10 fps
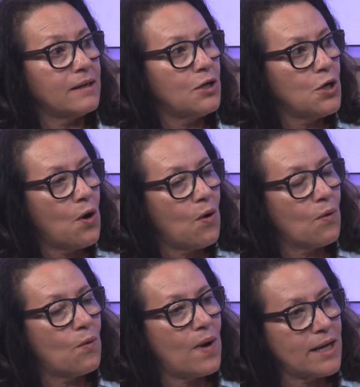know
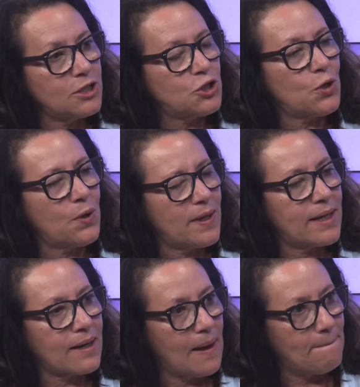one each
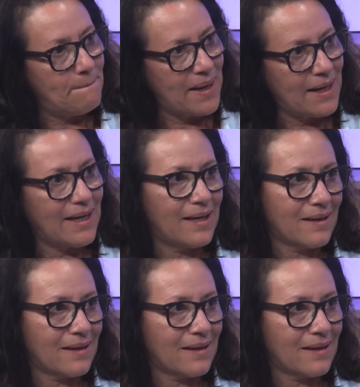other better.